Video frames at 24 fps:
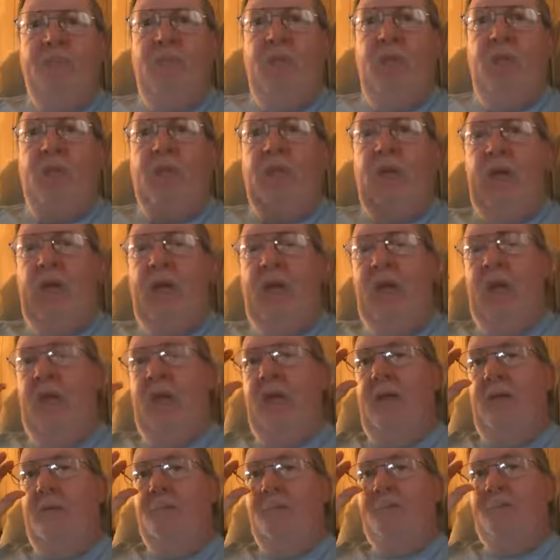The
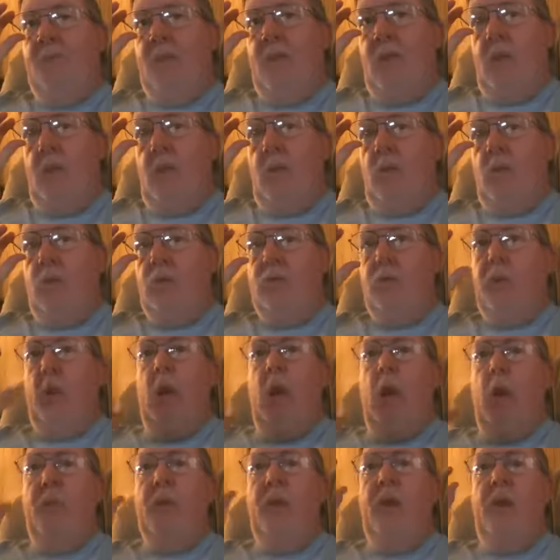guy was
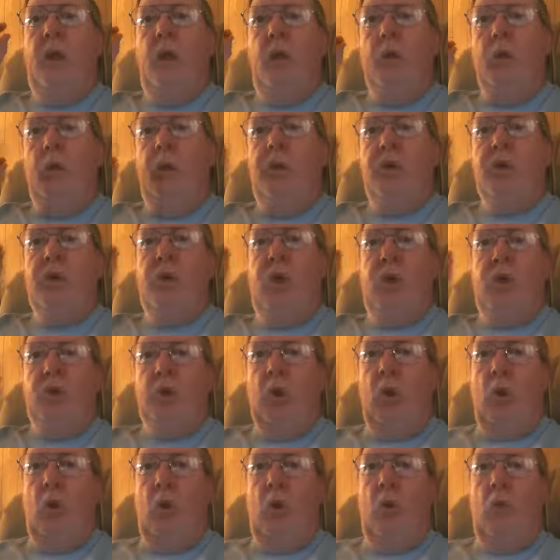probably originally
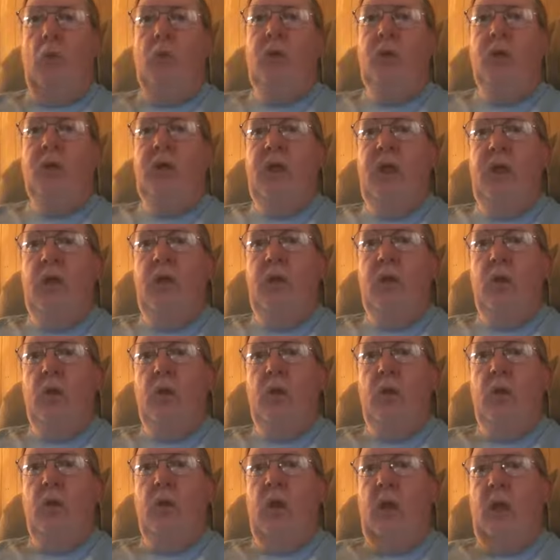told to get
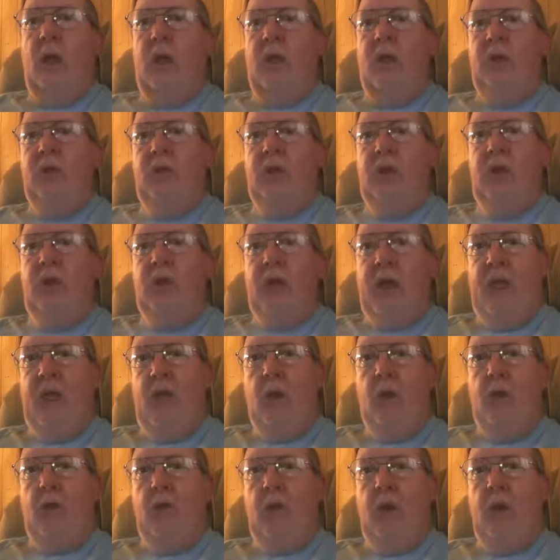your ID
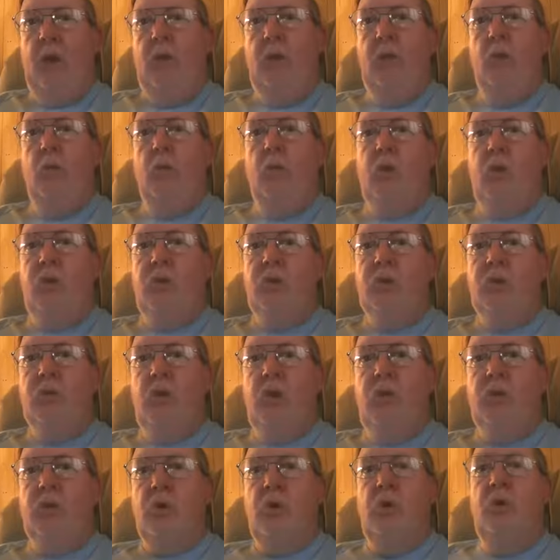out and your
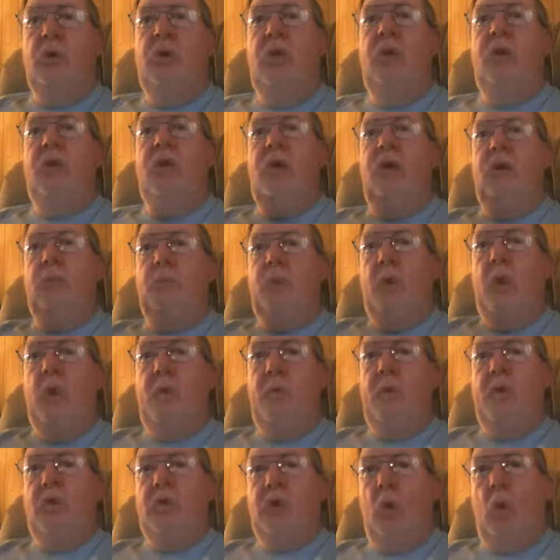registration. And then he
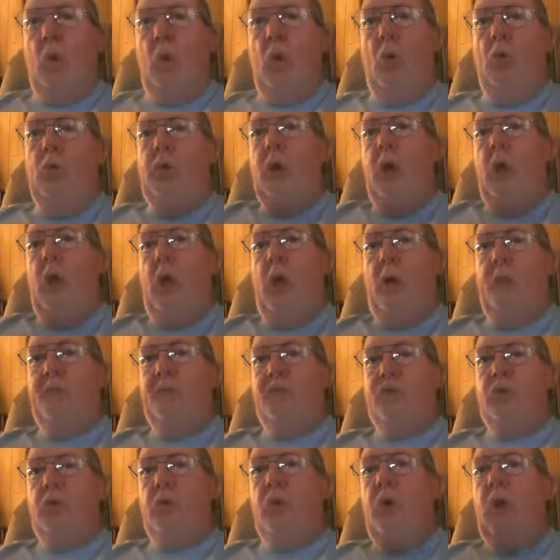probably told the
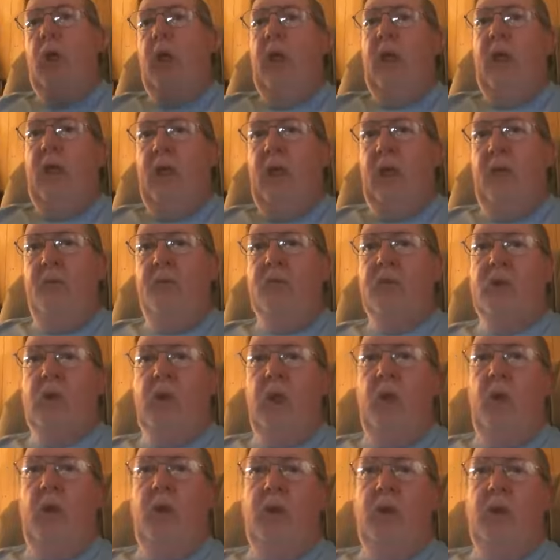officer he was
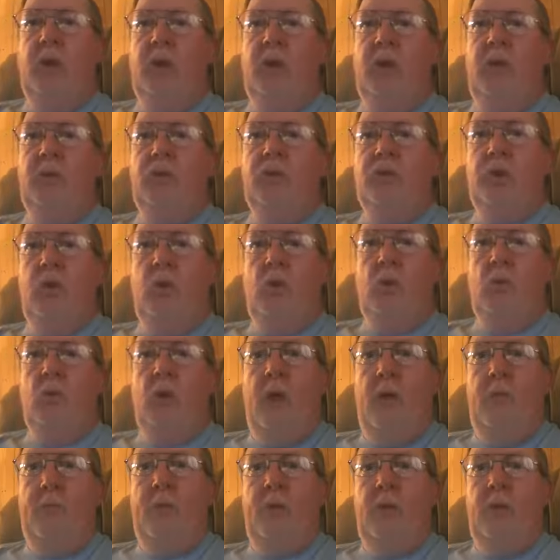carrying a concealed
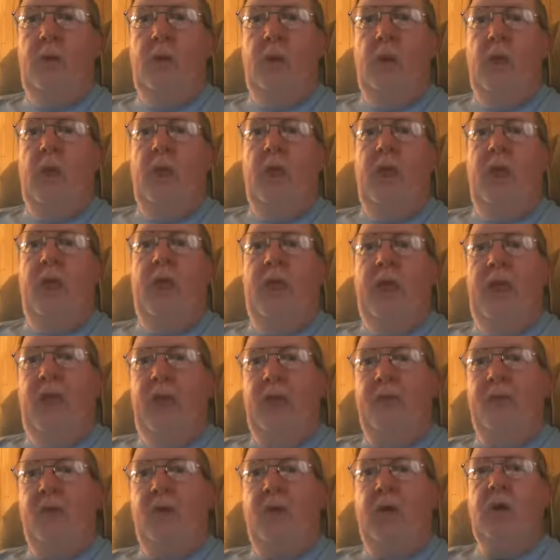weapon and
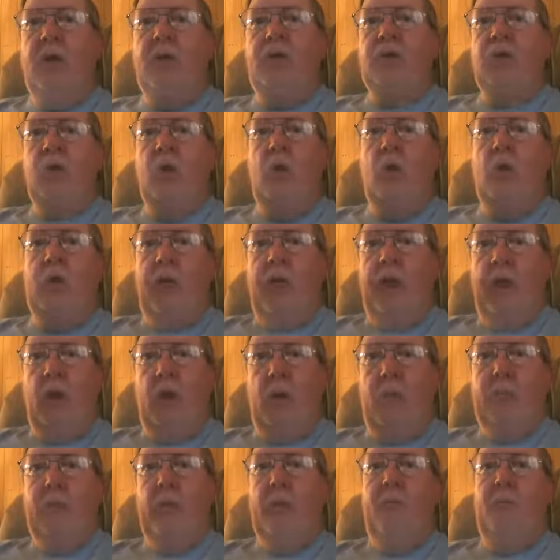have a concealed
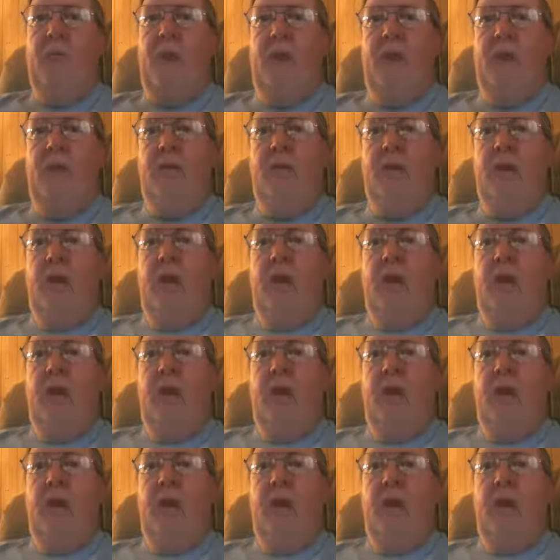carry permit.